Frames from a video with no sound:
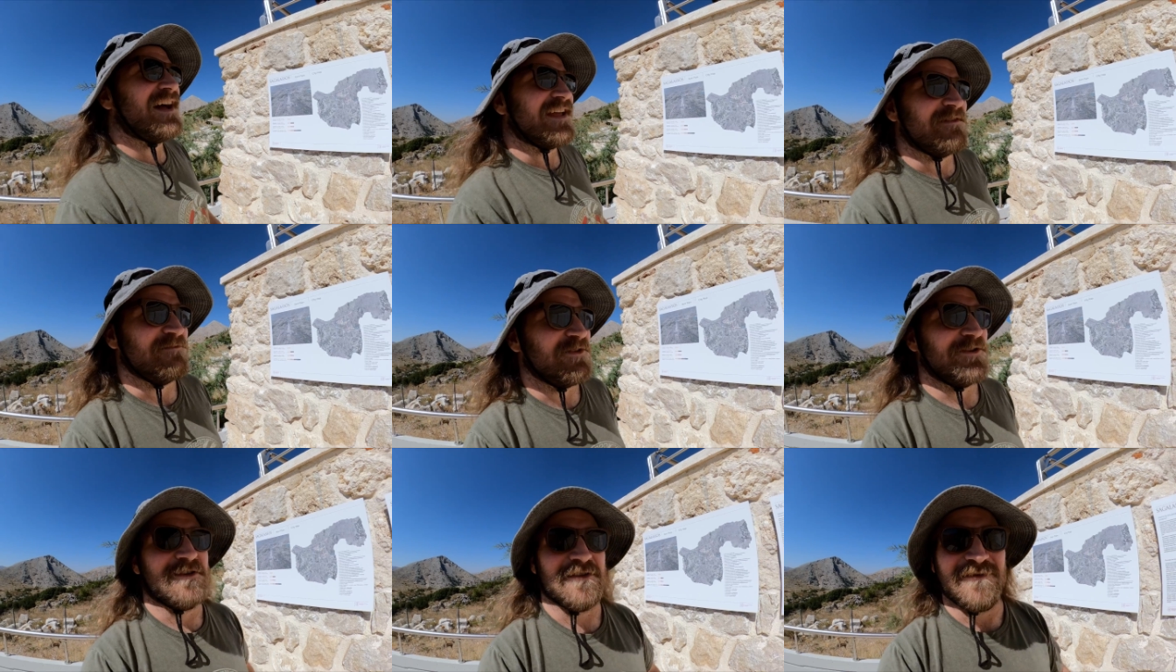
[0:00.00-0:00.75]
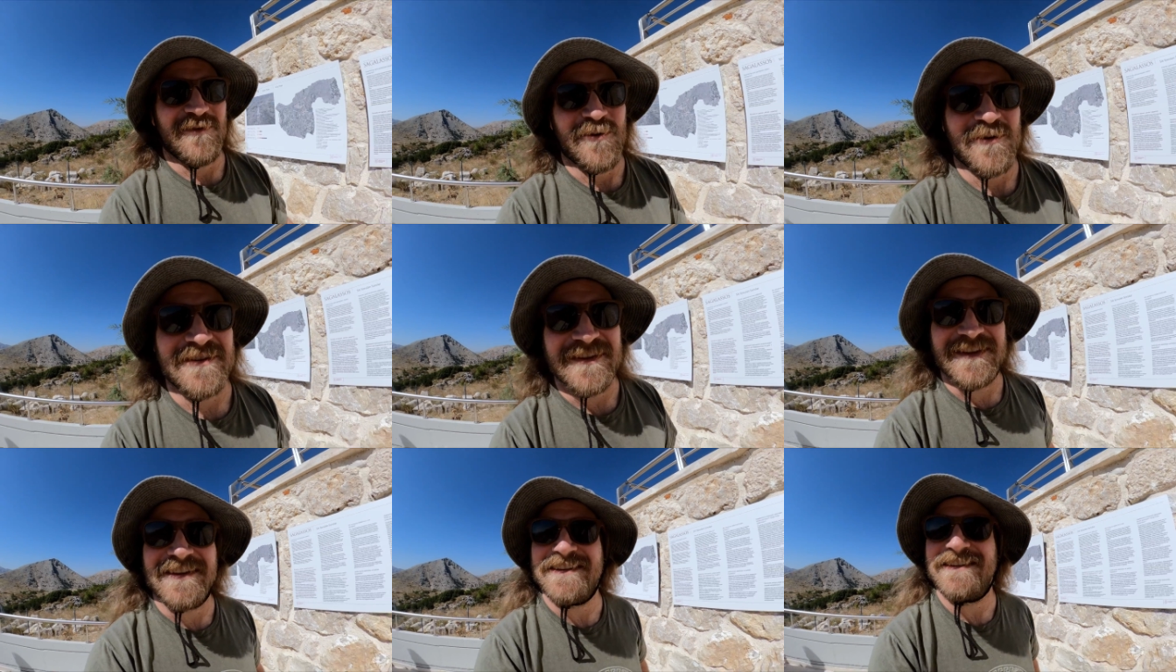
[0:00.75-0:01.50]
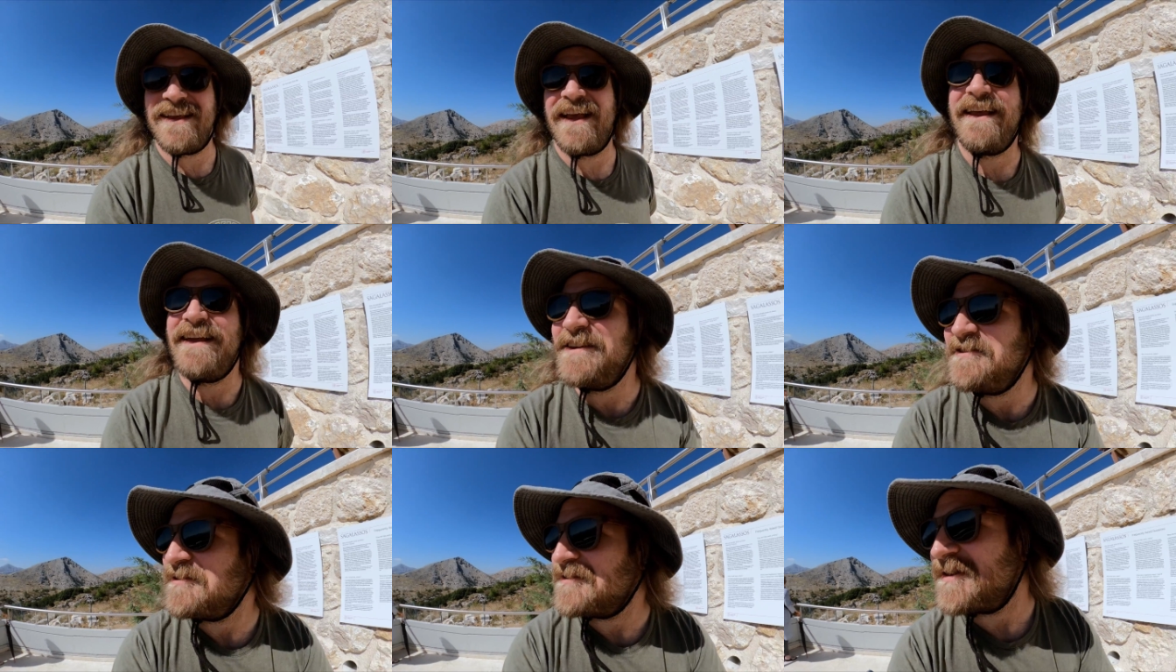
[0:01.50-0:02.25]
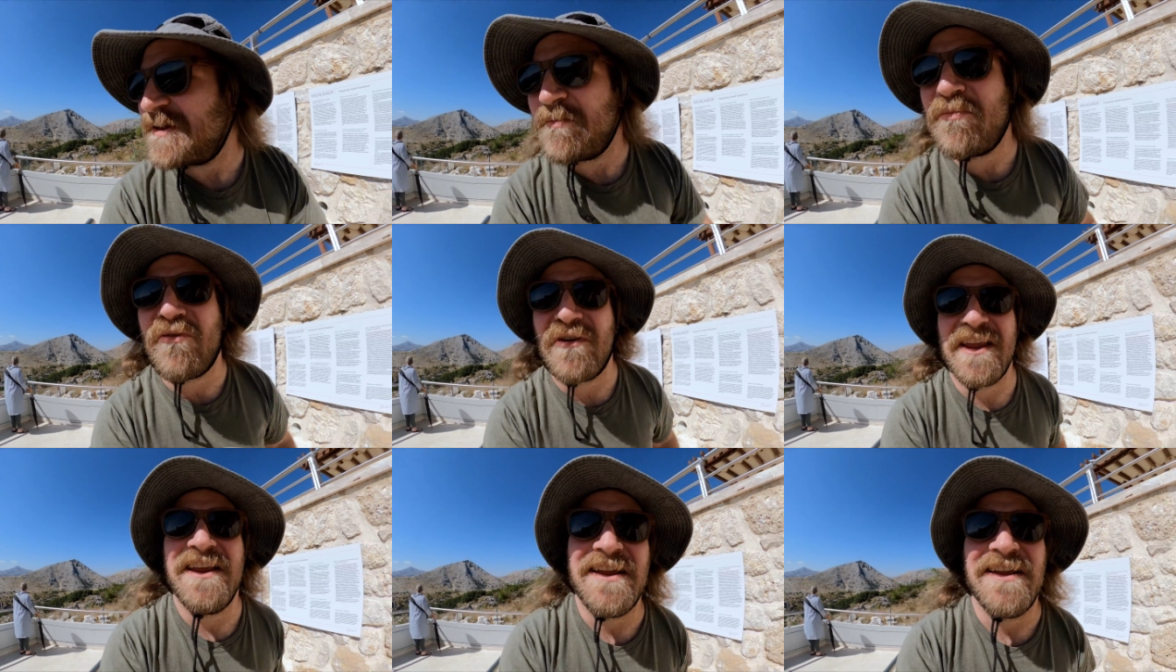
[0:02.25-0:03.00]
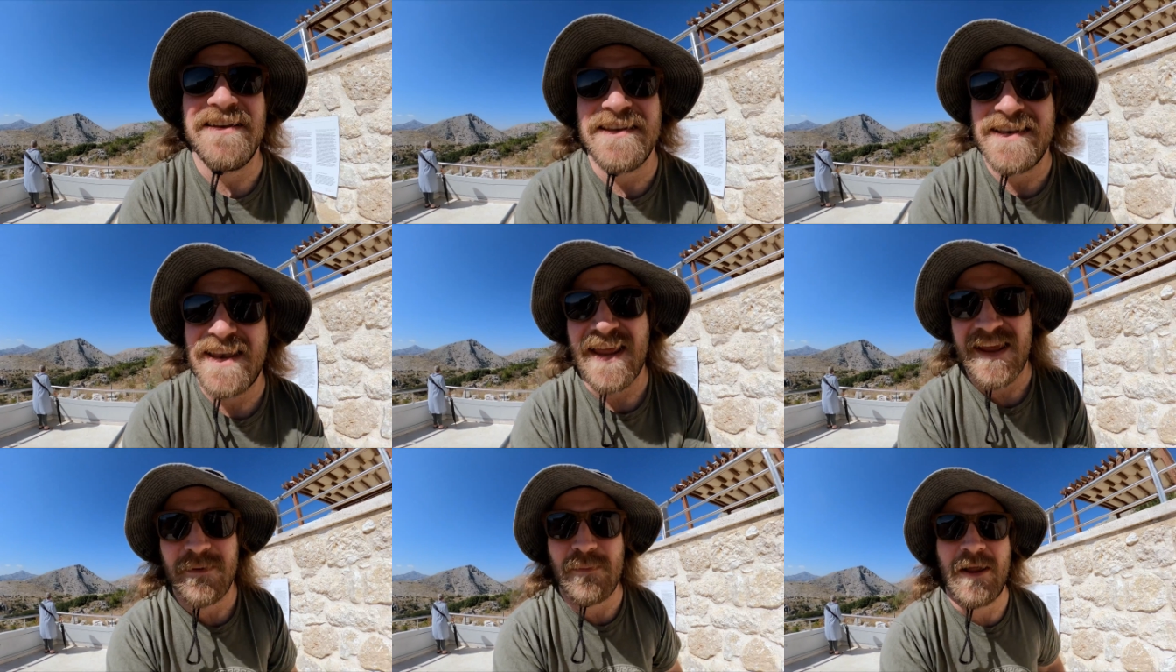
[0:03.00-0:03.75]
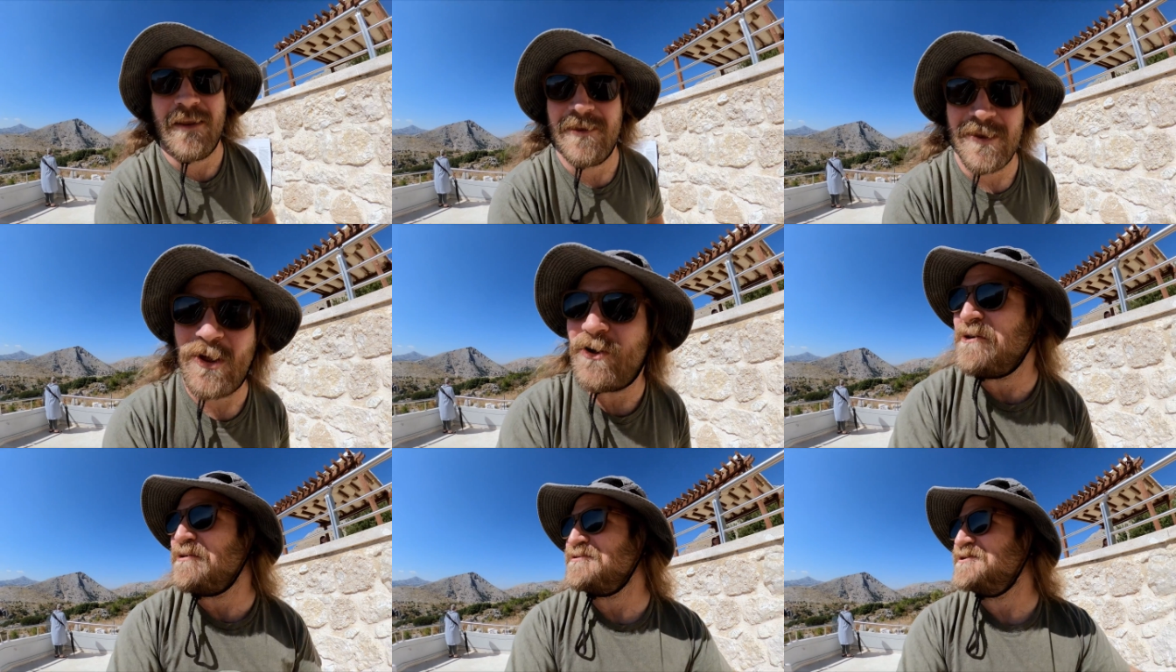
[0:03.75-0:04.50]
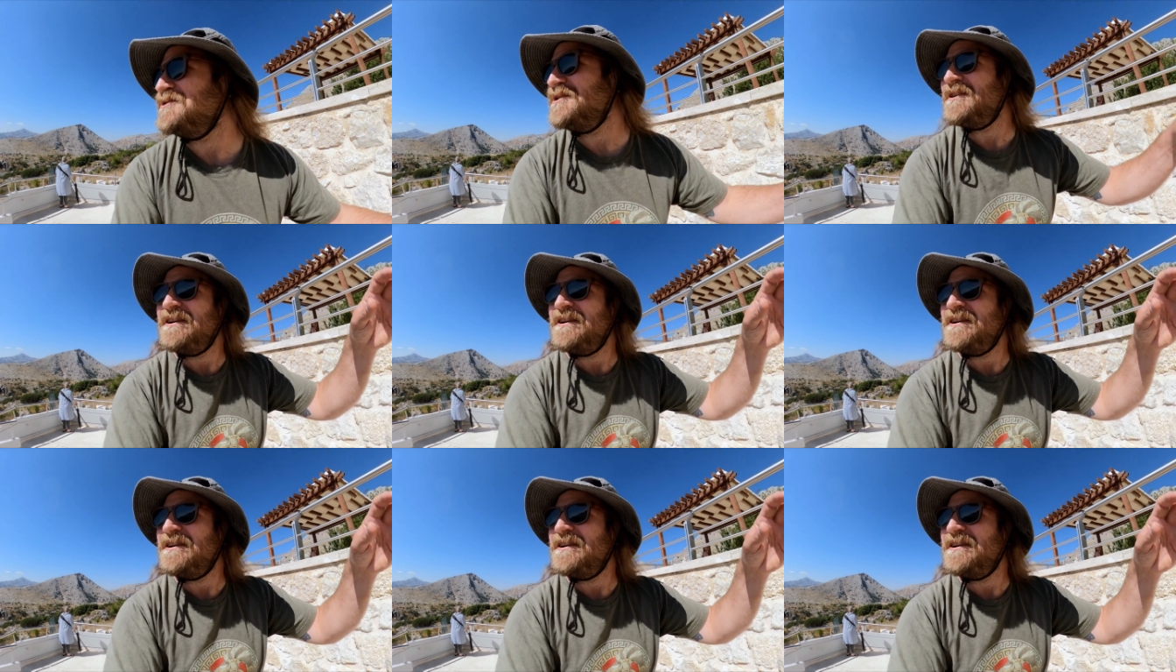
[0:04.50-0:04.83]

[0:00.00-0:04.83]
am looking forward to this site. It looks pretty damn large.